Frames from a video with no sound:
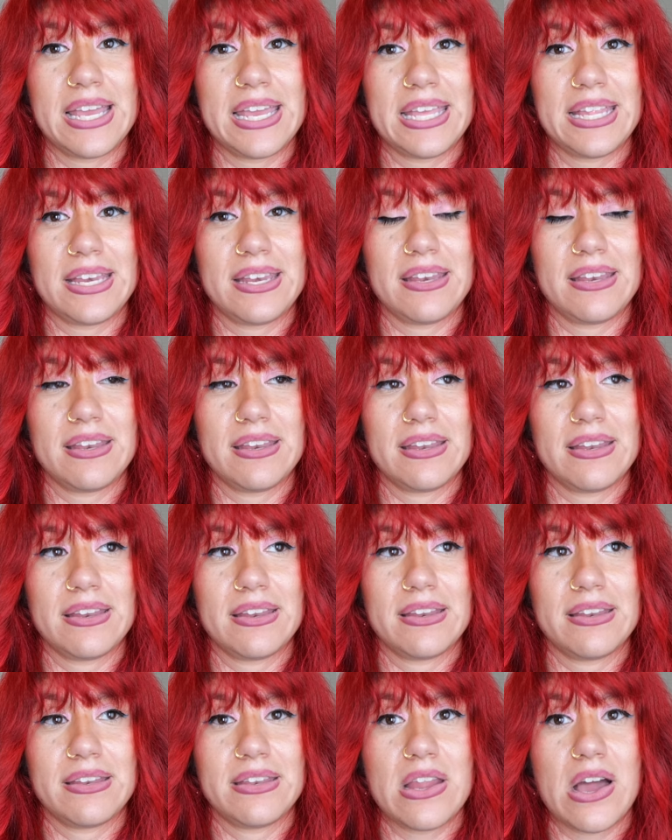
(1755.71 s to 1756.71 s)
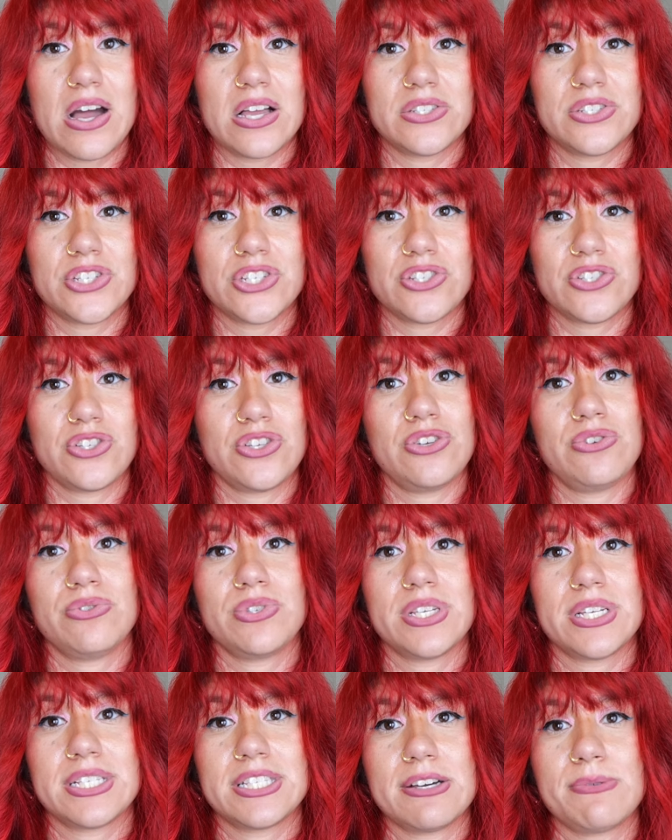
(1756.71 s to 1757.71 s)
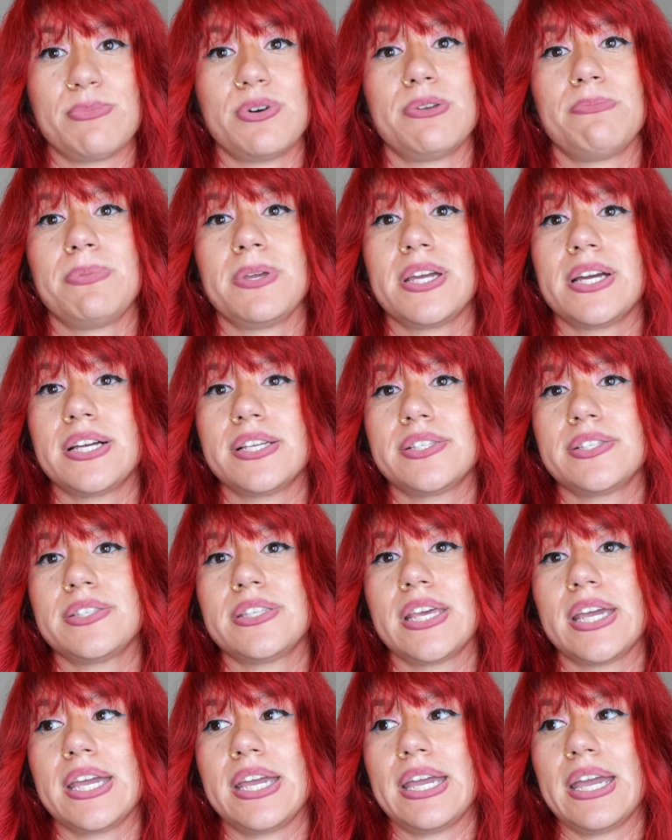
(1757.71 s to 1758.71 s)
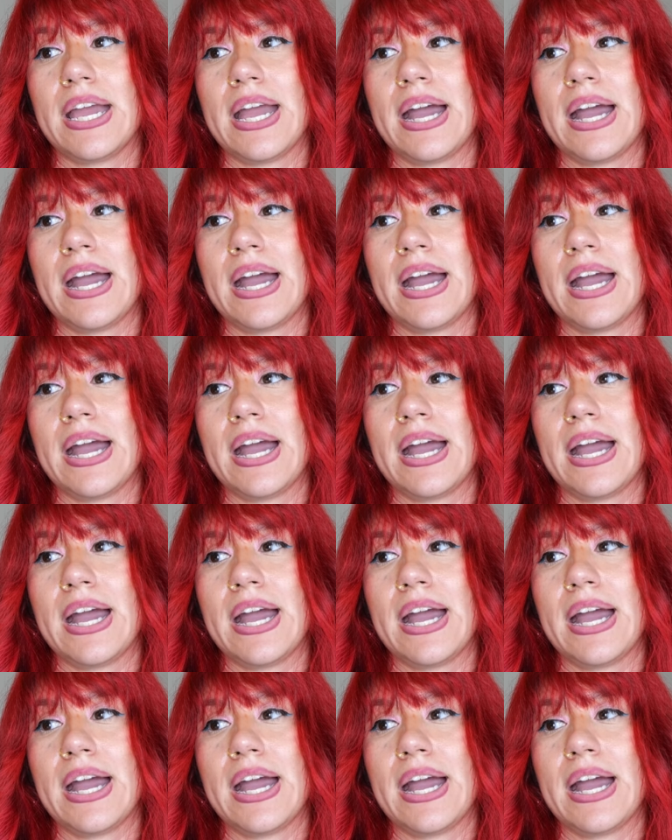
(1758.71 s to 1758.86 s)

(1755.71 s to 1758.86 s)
And not just choosing someone because they